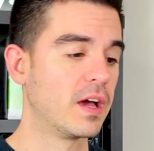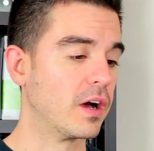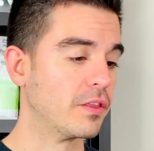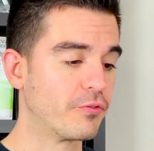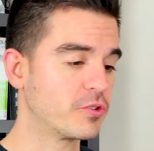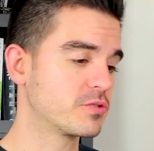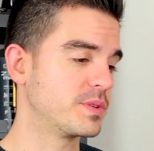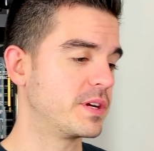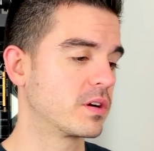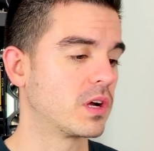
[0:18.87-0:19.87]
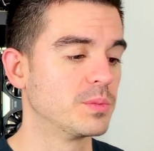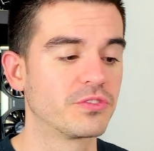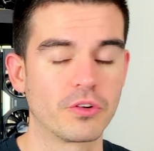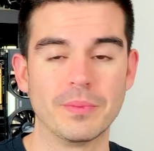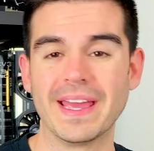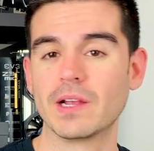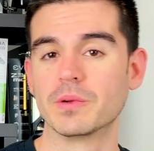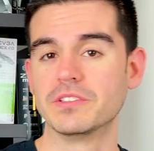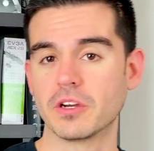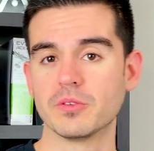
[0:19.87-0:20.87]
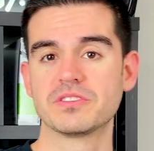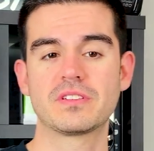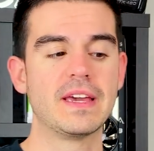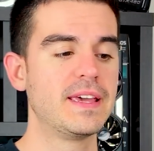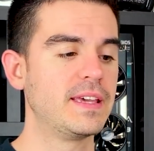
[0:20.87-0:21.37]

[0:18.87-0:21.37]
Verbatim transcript: Uh, the first one here comes from Angry Toast.